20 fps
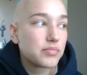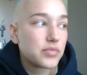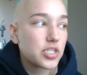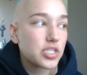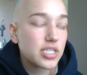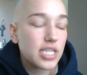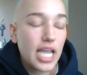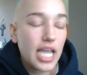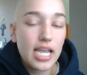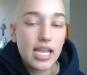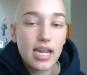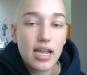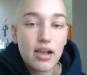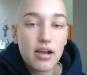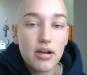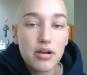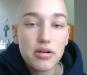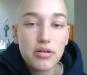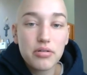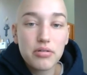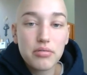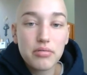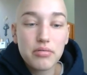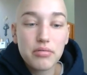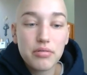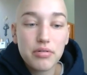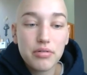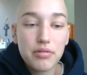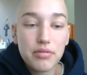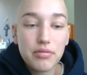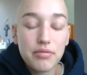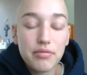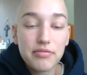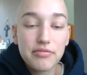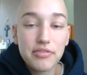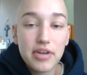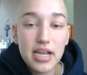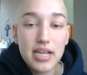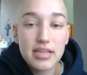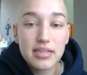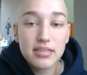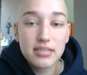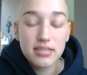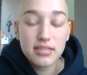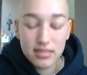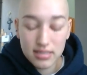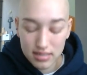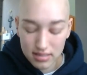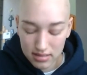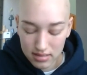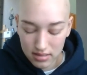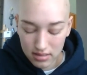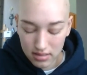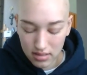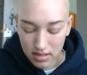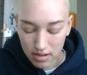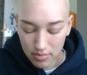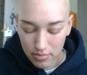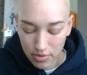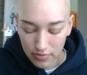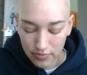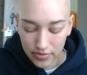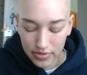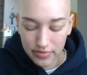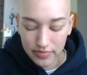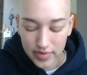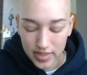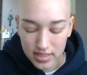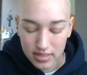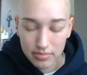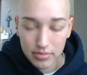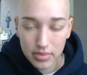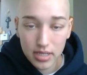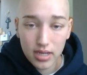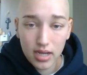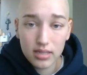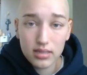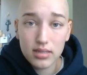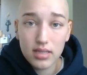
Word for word: Just hanging out. Friends, come over and visit me. I